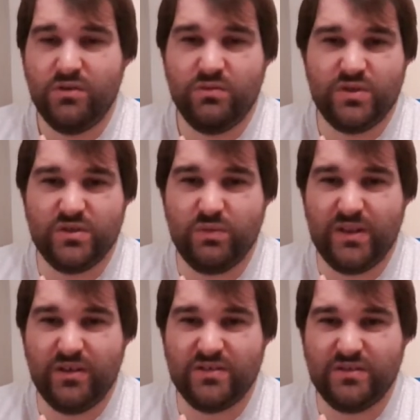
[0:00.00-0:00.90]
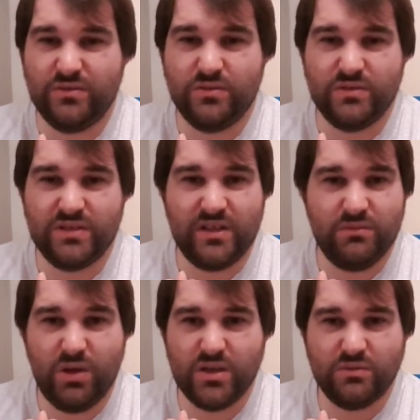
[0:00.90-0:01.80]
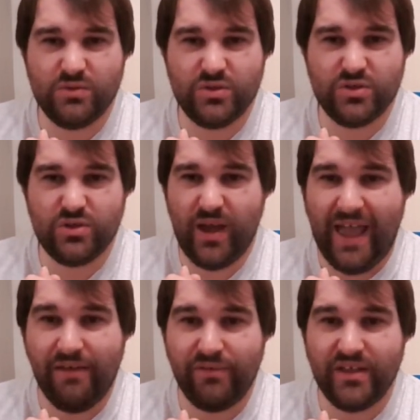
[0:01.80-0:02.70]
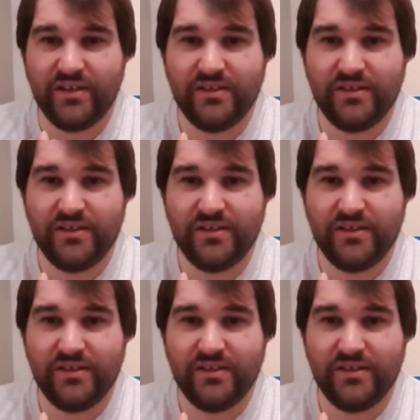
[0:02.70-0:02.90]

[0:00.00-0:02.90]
was just windows and doors, then you might as well should not have it,